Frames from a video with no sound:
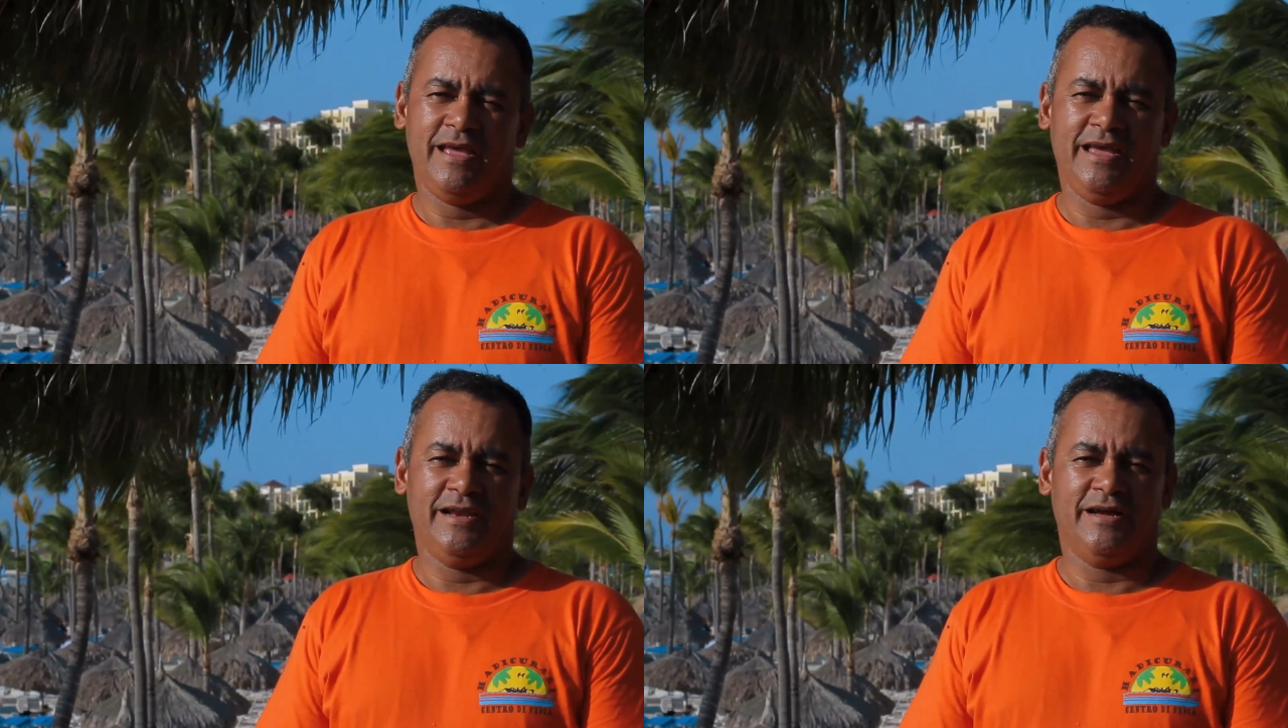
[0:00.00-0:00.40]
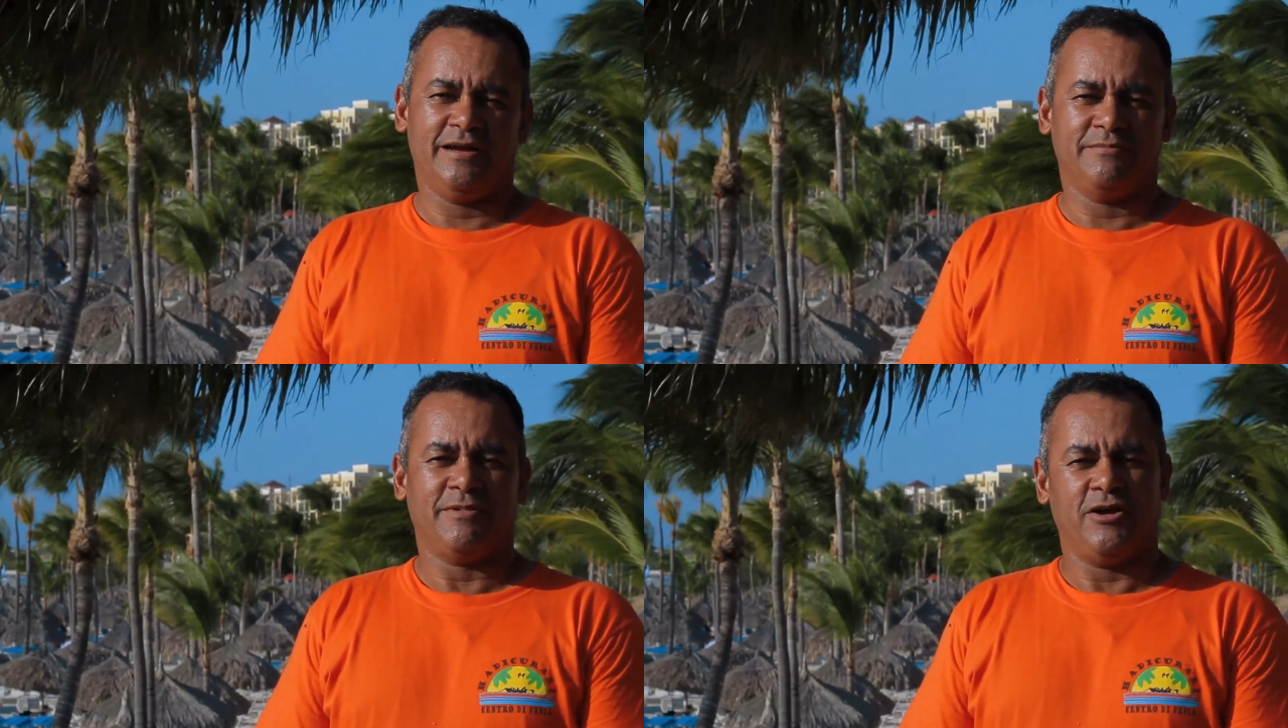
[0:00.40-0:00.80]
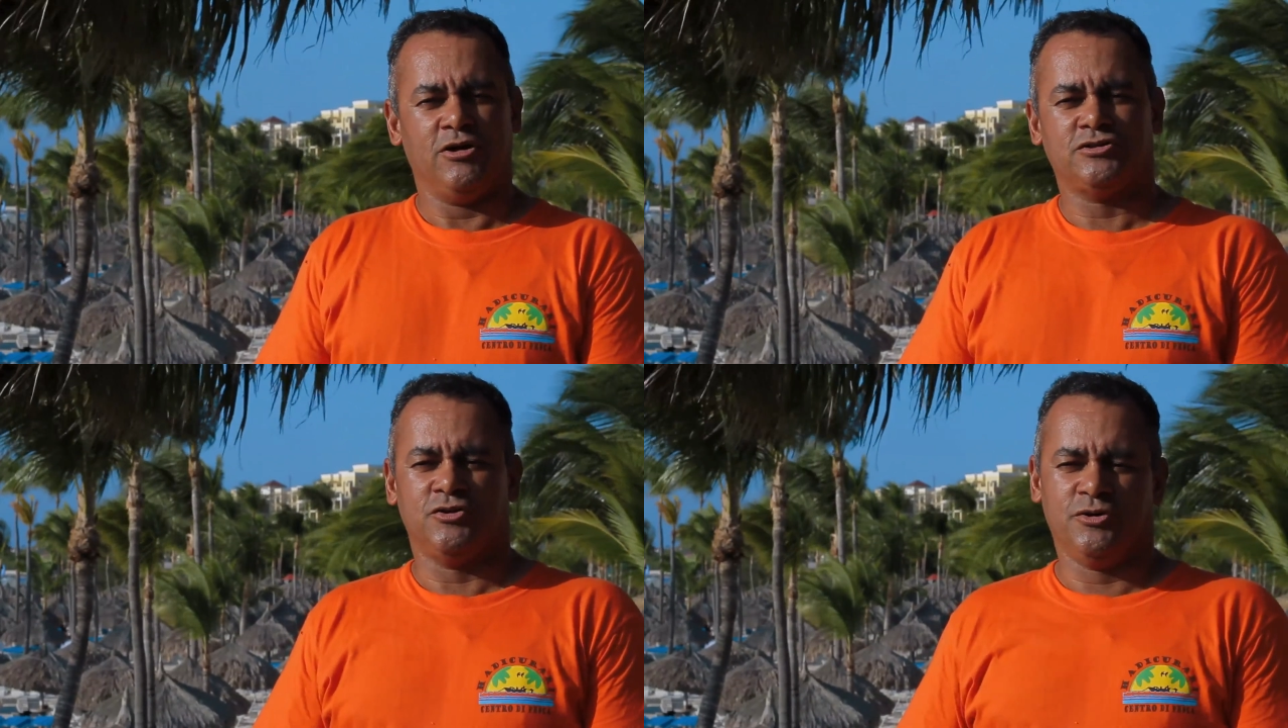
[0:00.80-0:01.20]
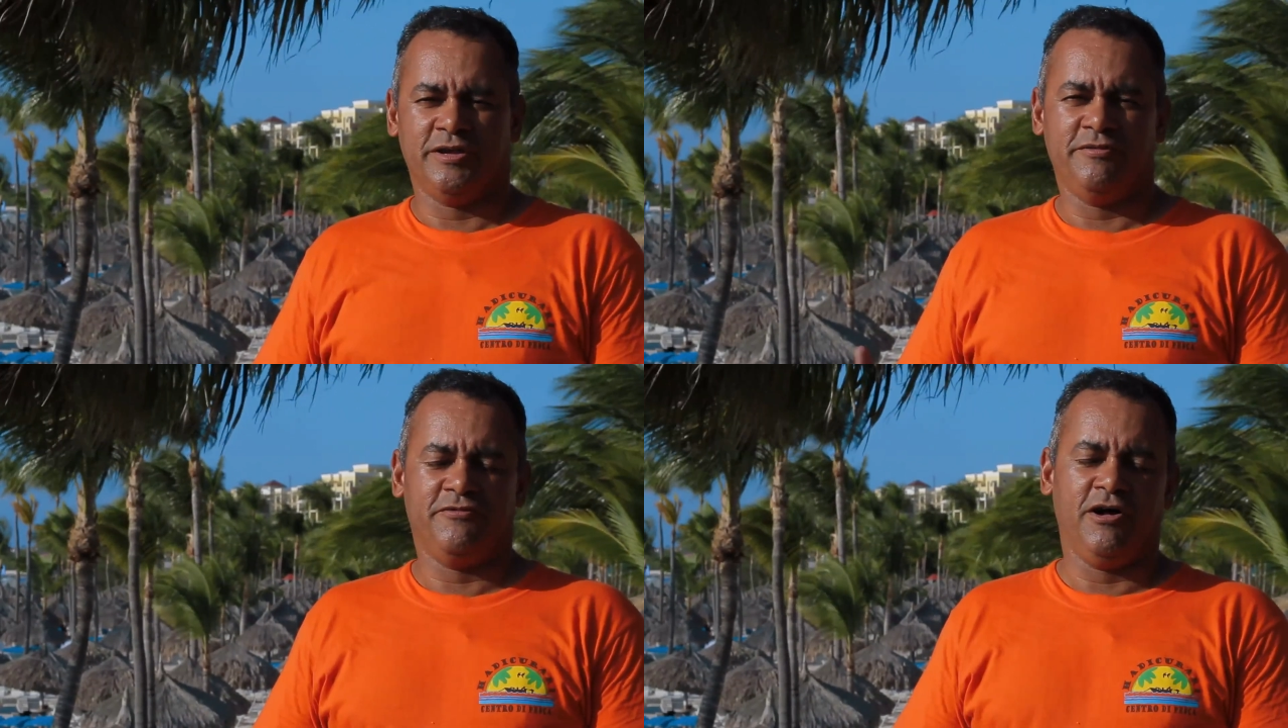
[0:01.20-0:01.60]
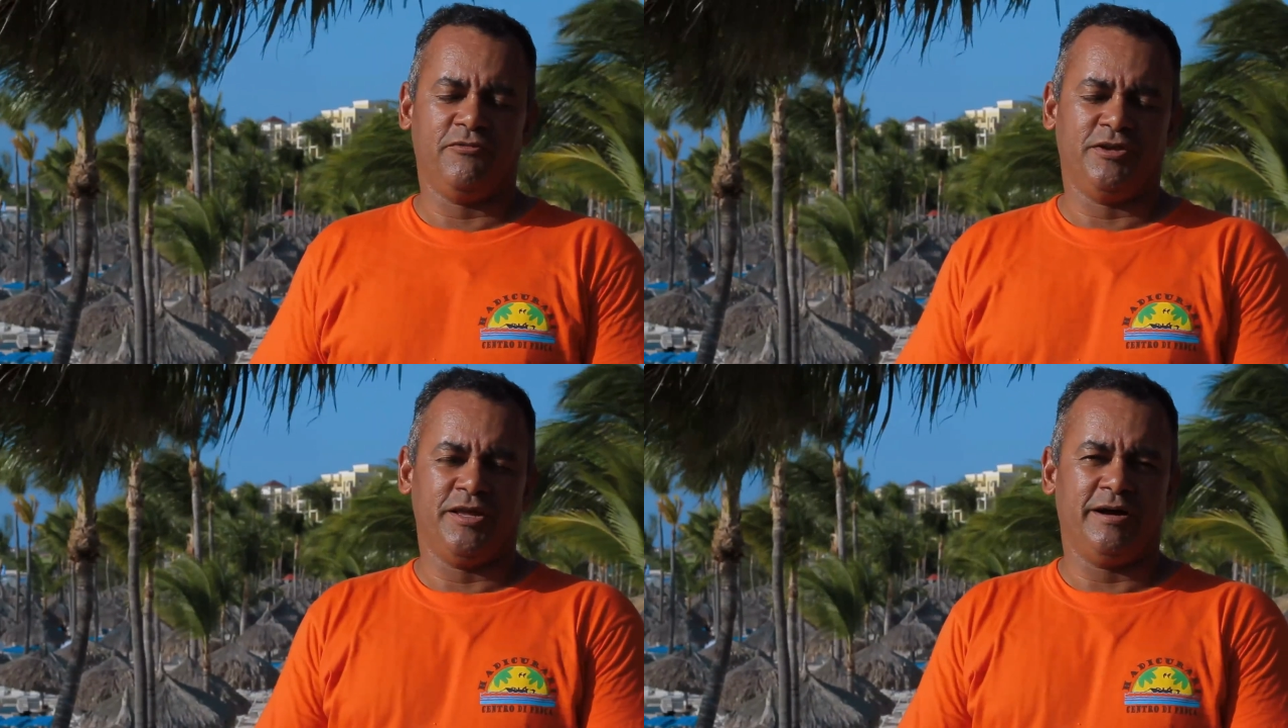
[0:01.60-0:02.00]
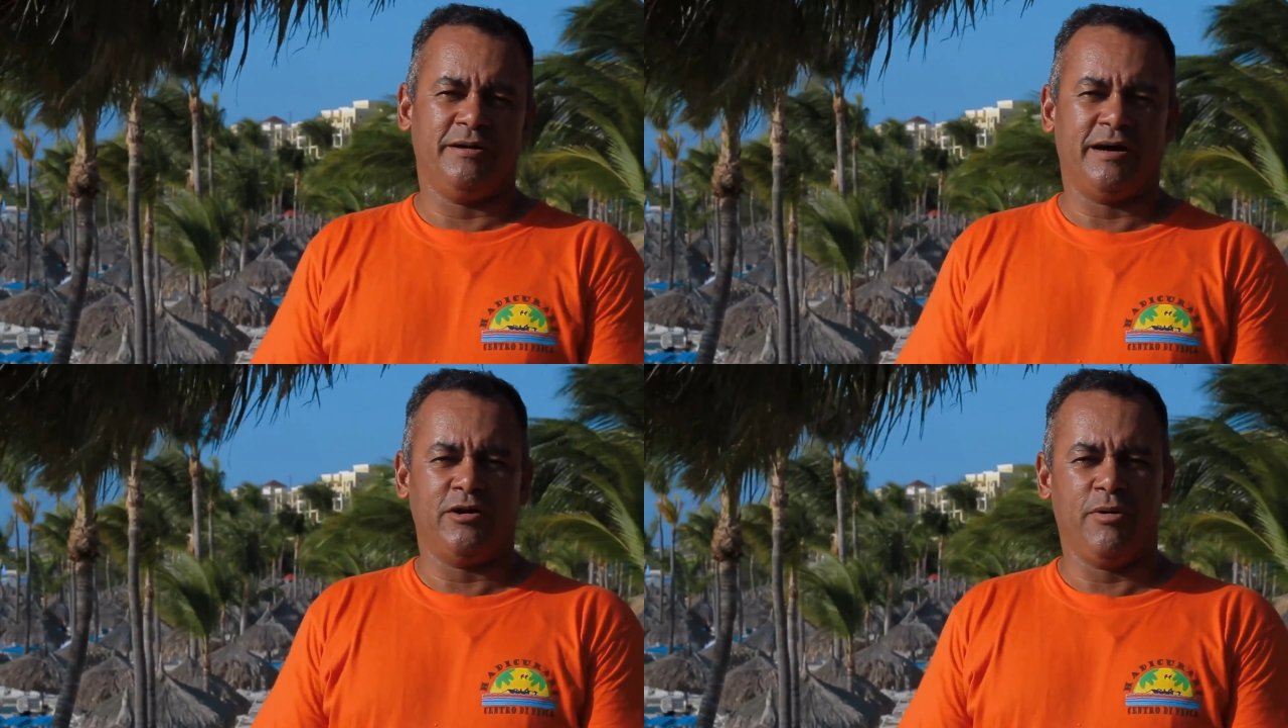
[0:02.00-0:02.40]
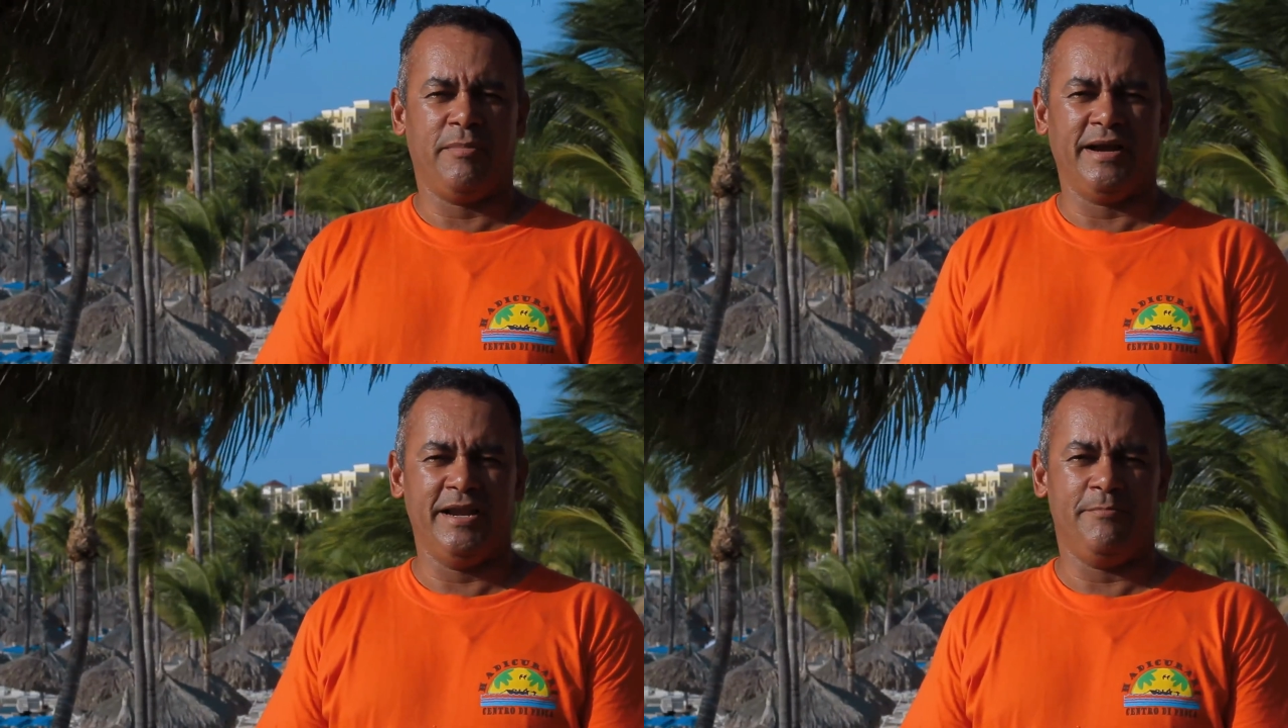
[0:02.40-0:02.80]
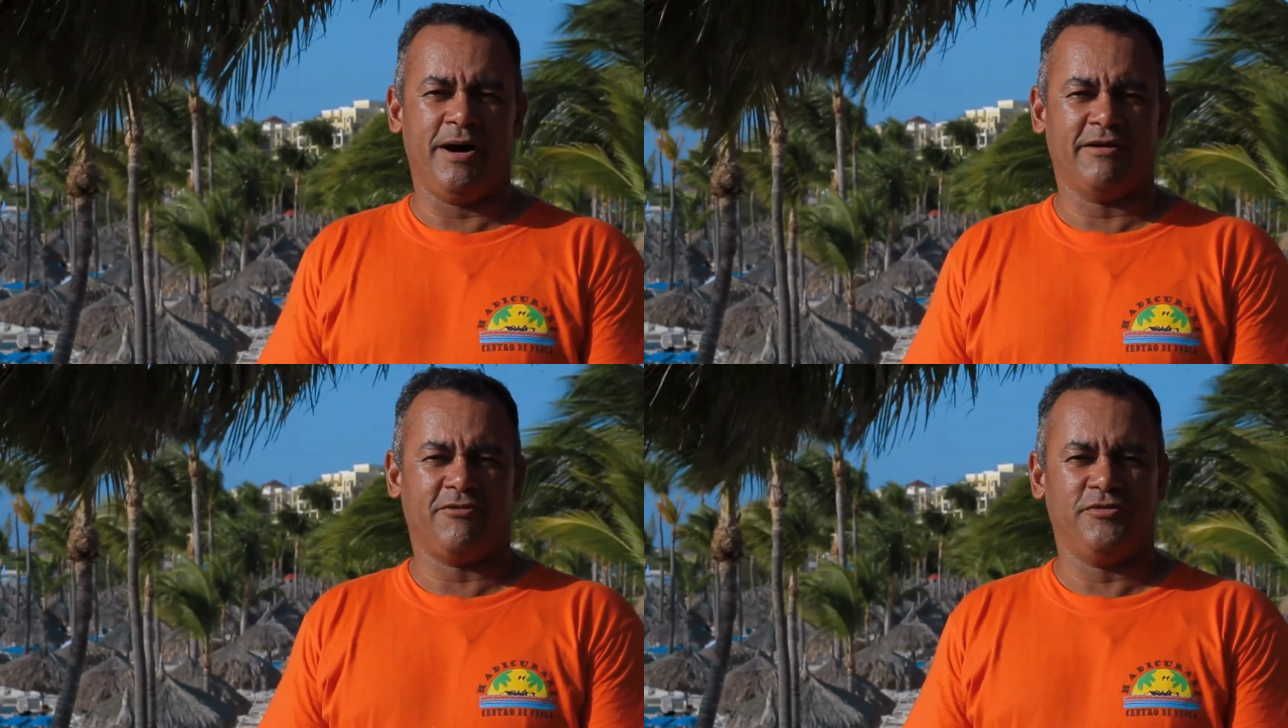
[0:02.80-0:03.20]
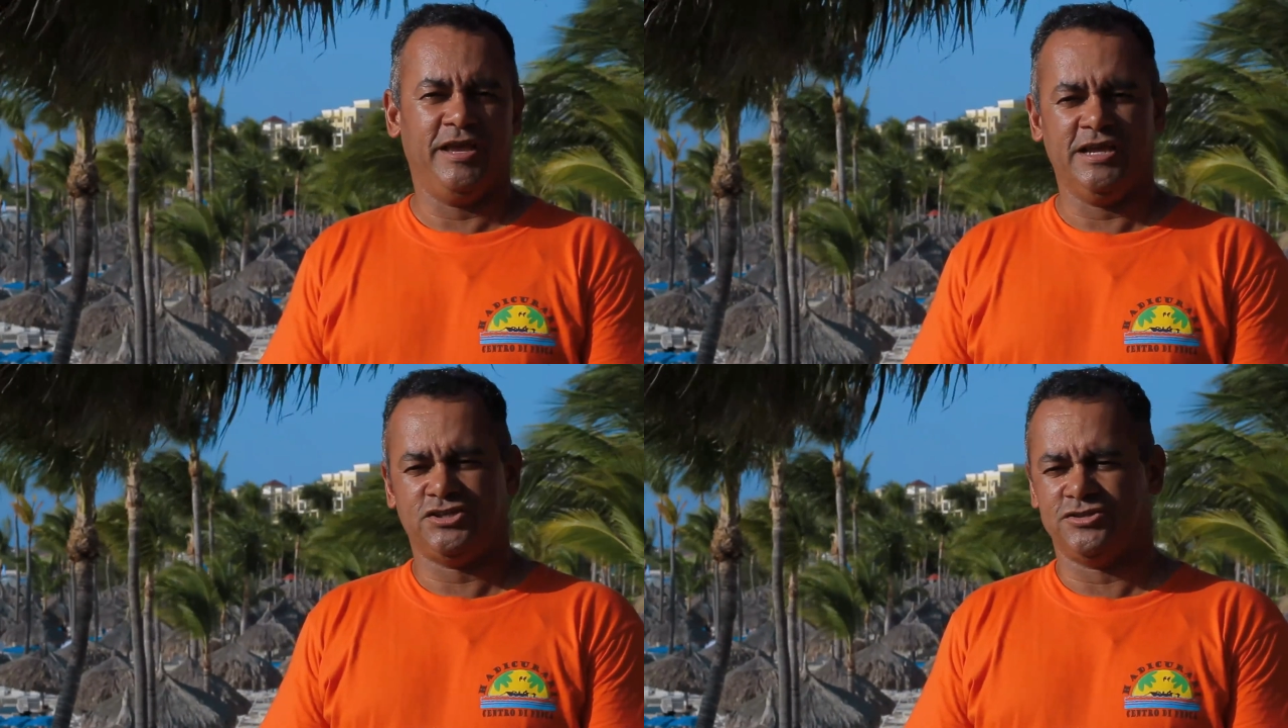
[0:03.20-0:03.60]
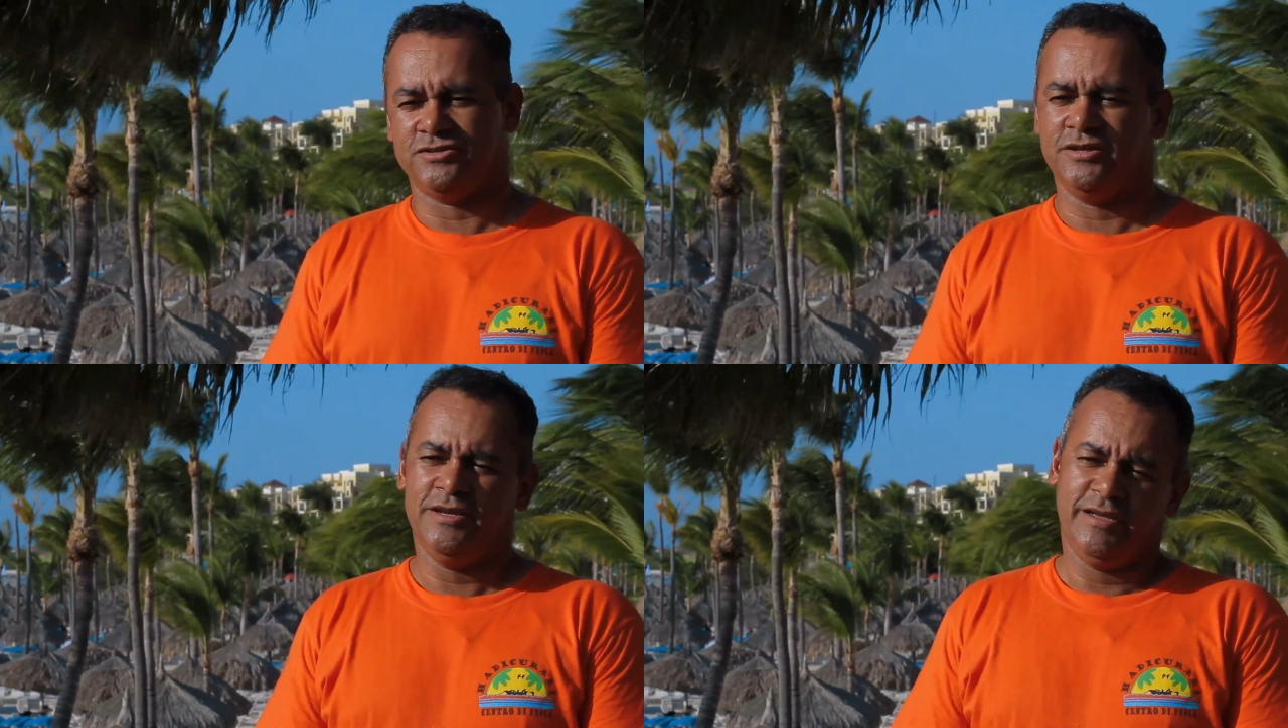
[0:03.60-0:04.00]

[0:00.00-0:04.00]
And I also involved with the Aruba Marine Park Foundation,